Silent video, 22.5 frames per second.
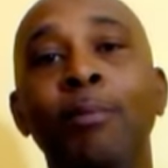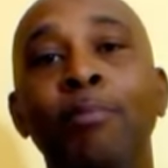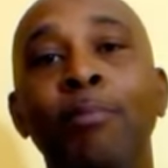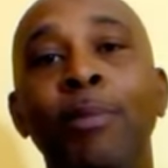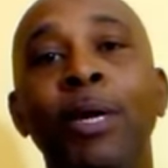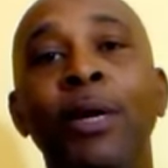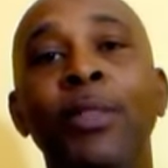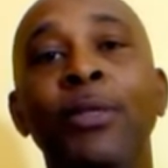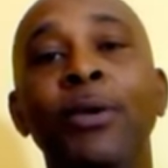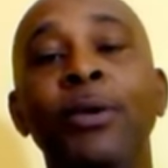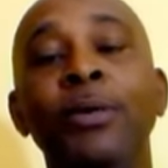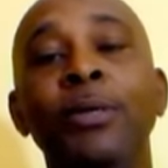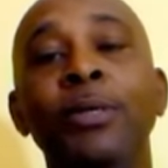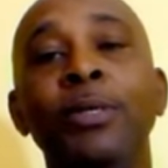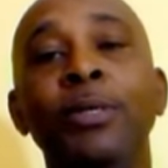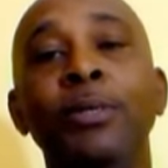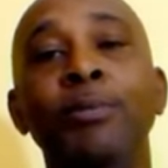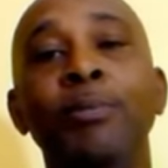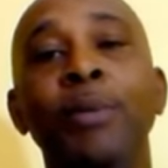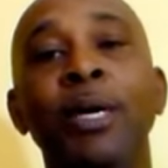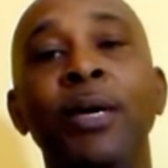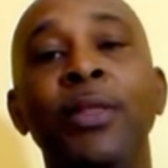
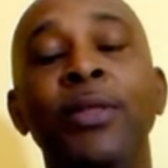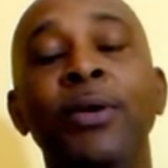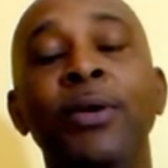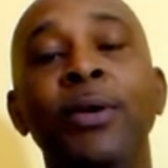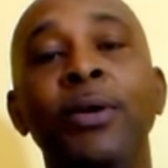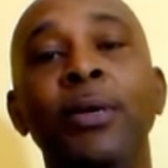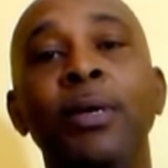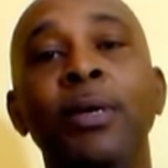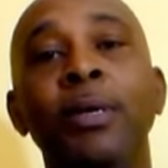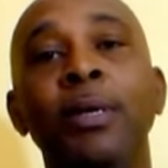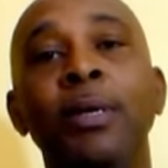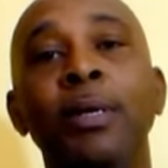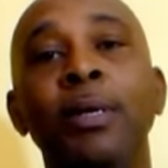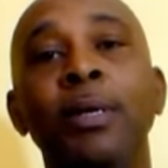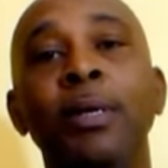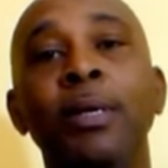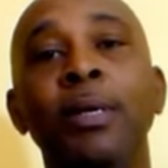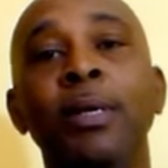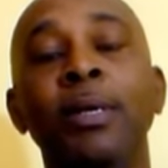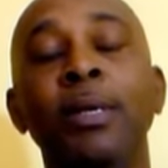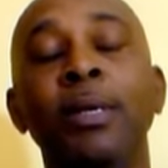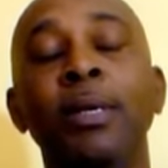mother's mother,
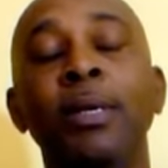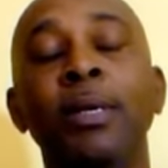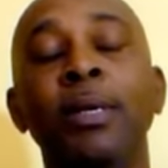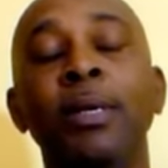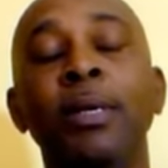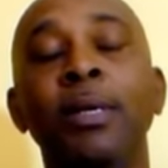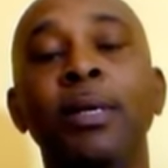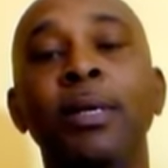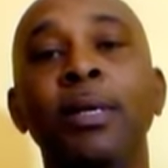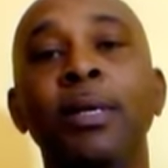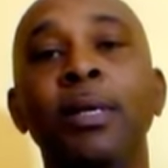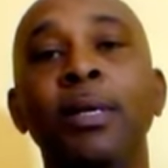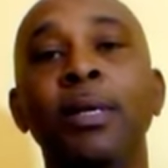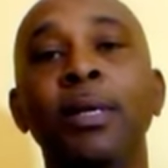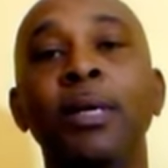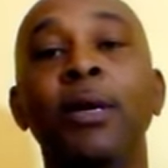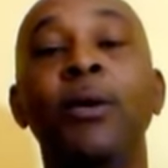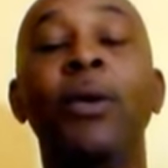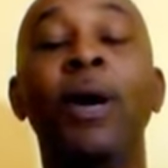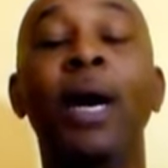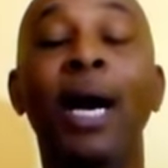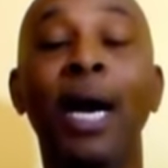
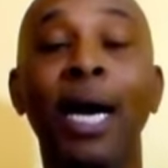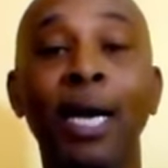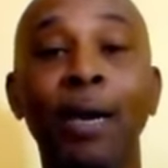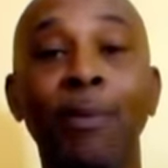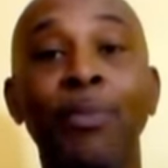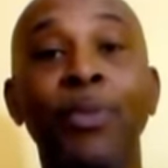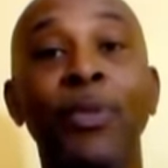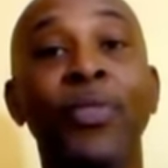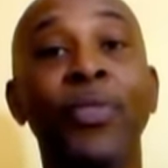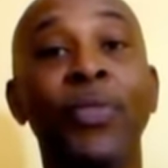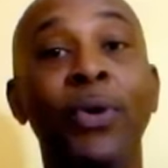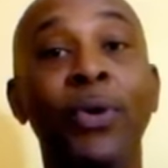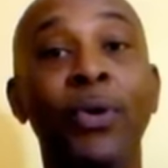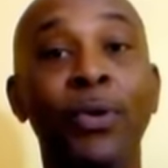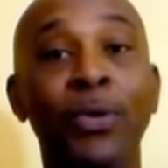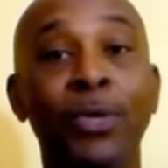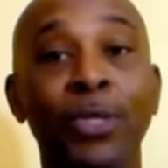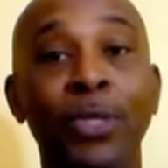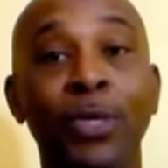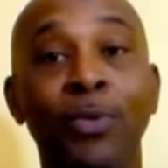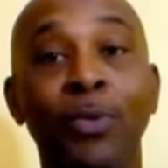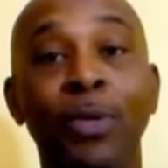no, I am the
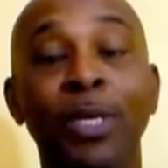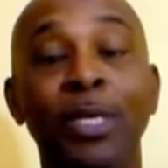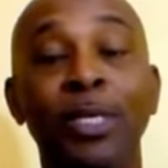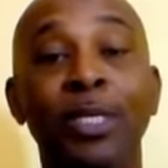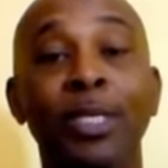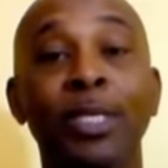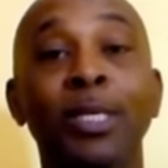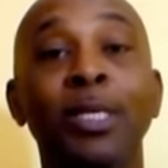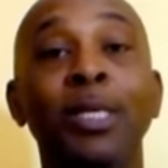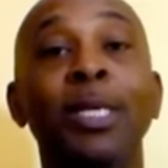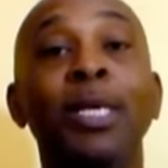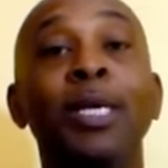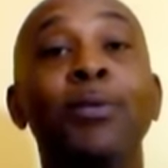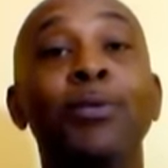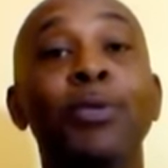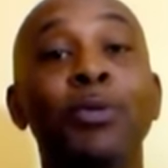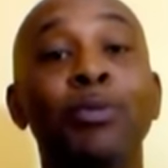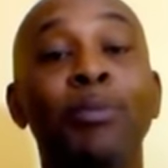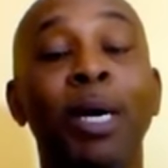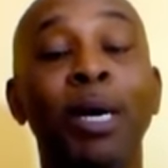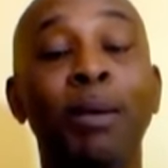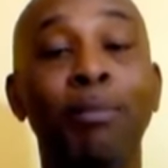3rd generation. It
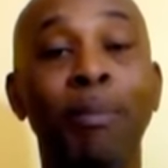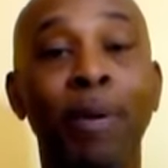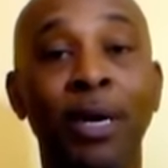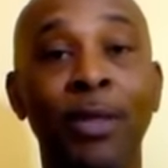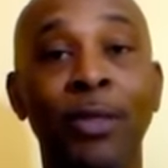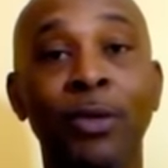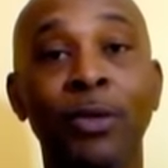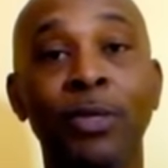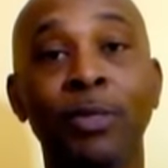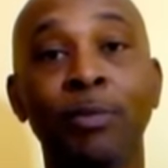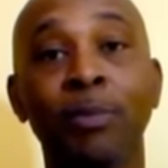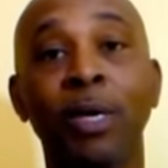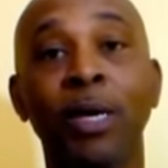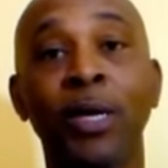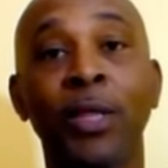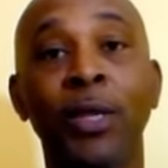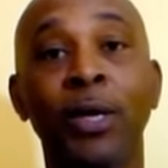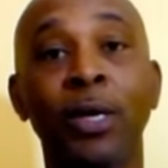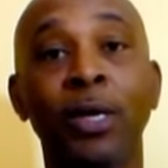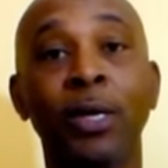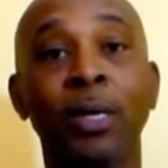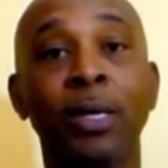was my mother's
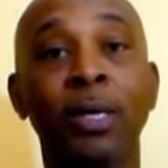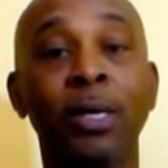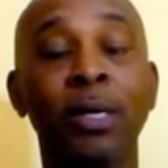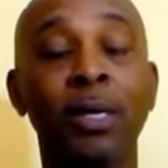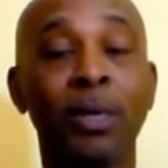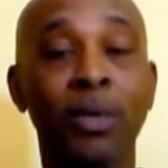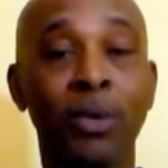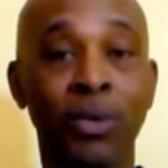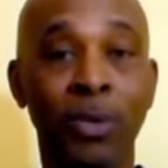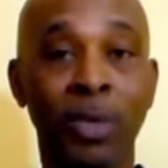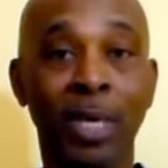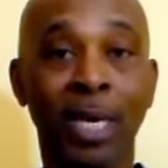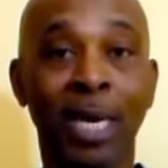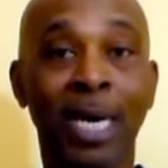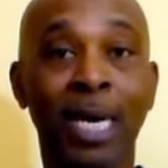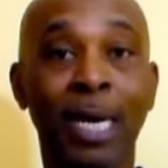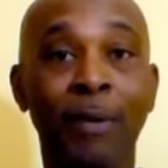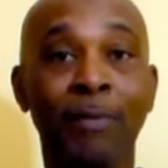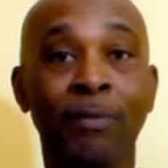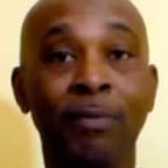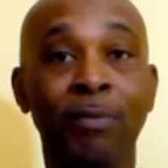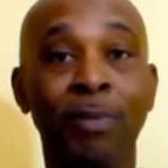mother who
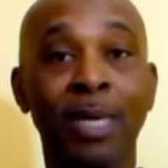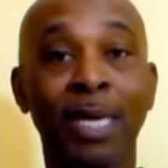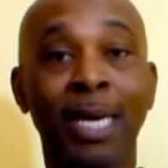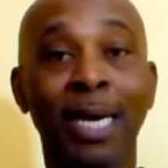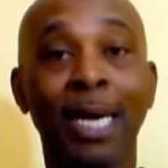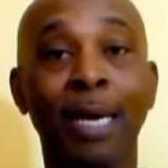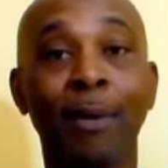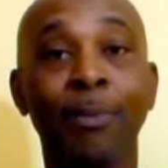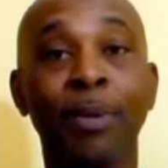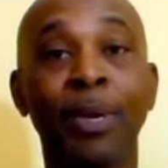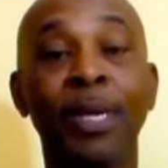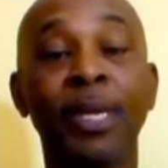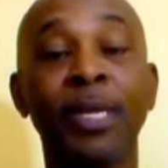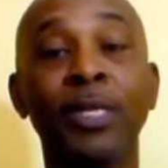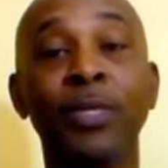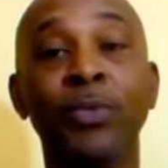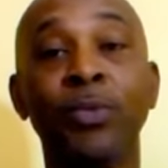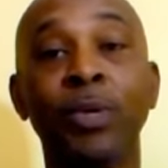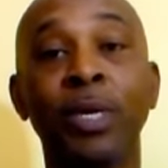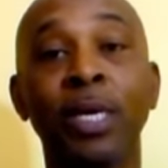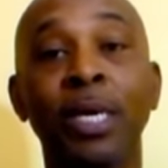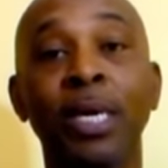died from
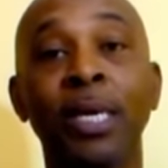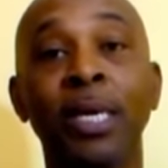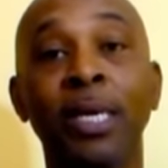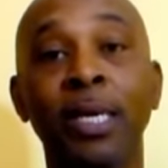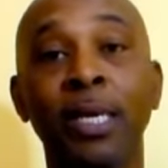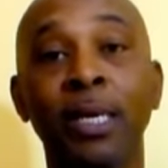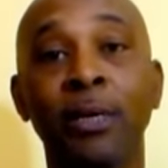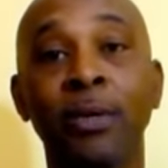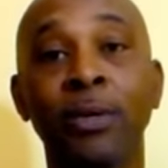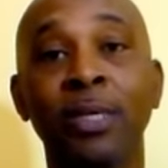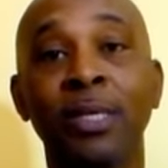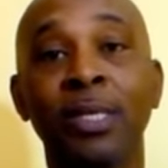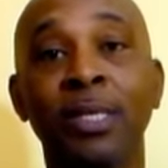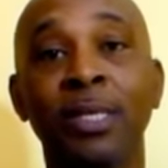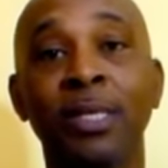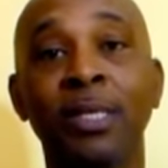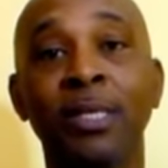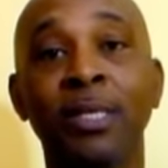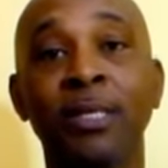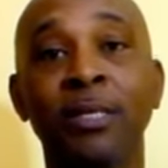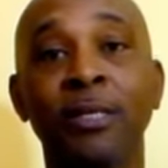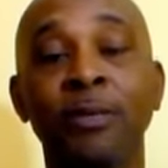diabetes-related
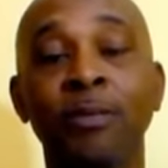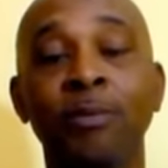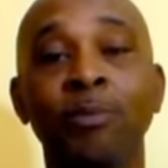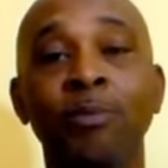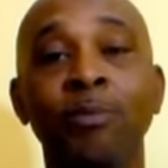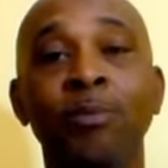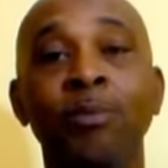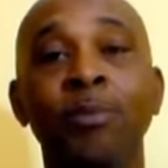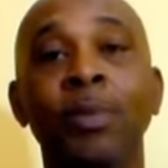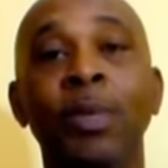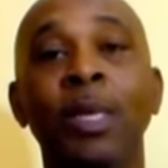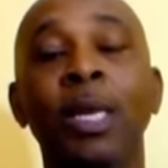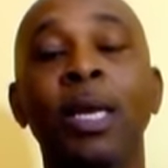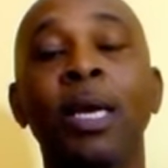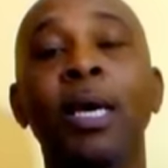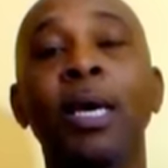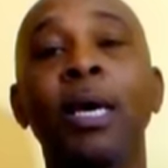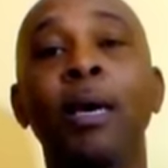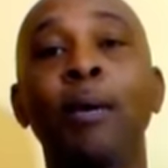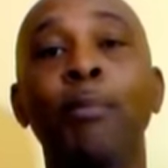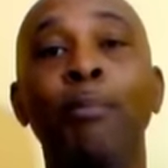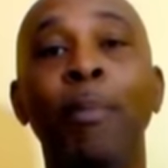illnesses.
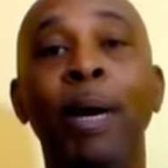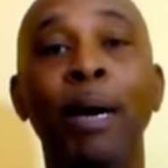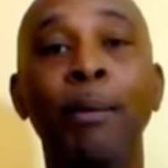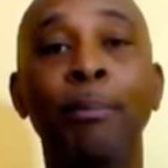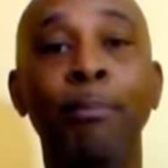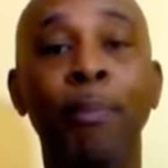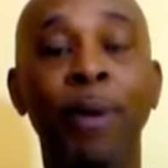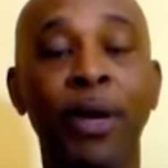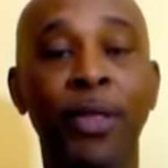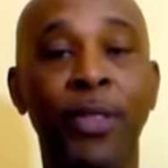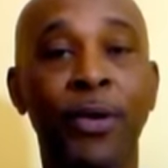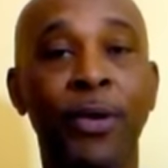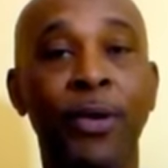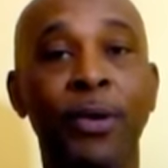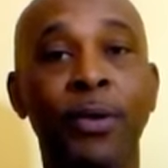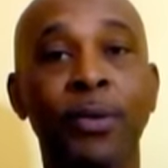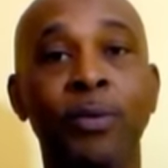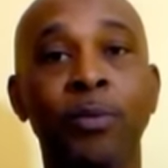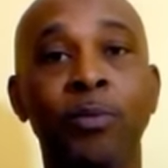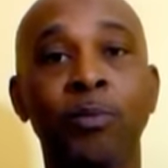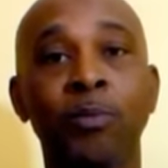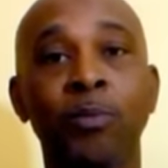My
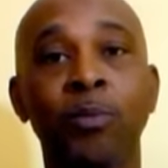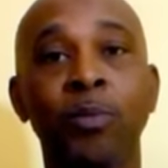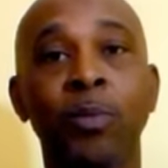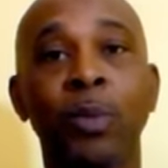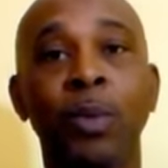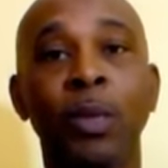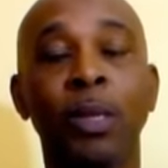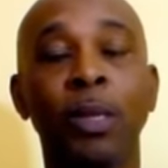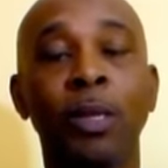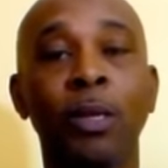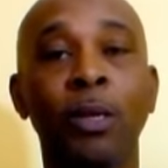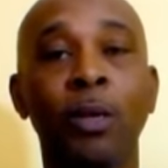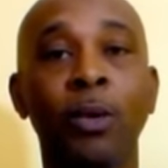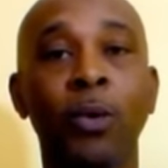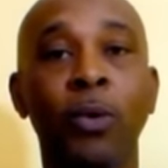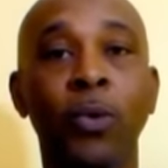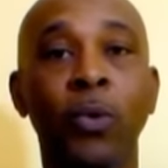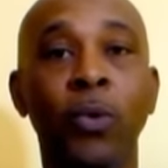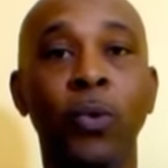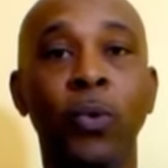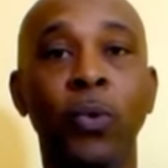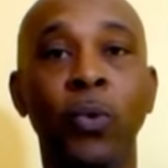mother,
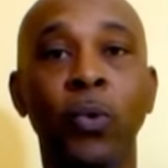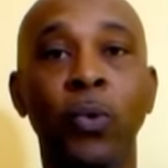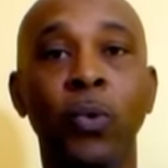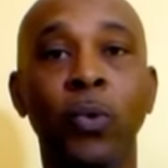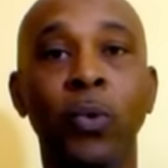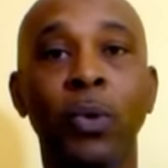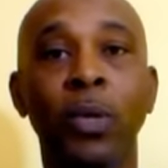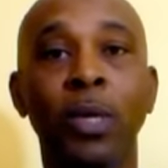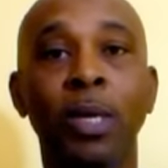who